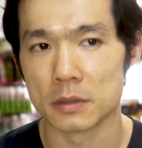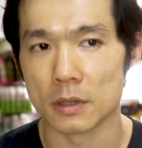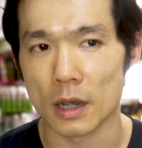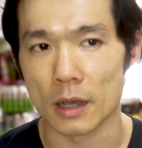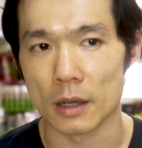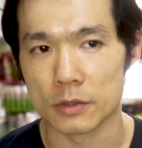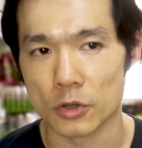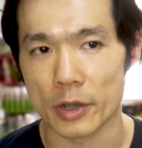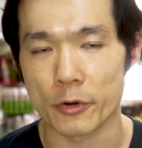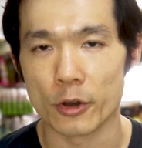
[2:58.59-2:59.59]
your
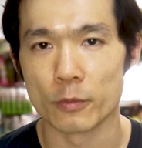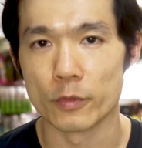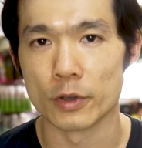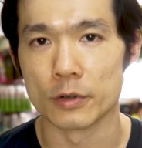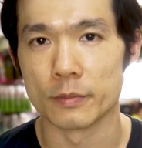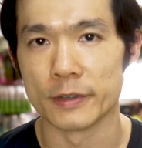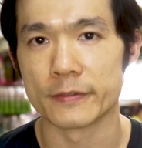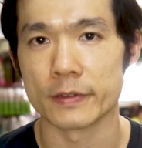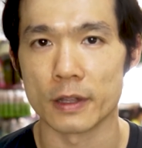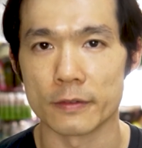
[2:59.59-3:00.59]
aquarium will be
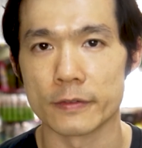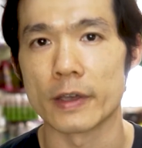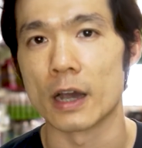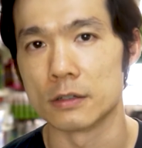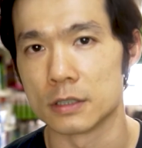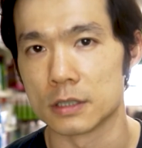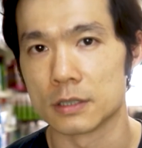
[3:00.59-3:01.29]
filled with algae.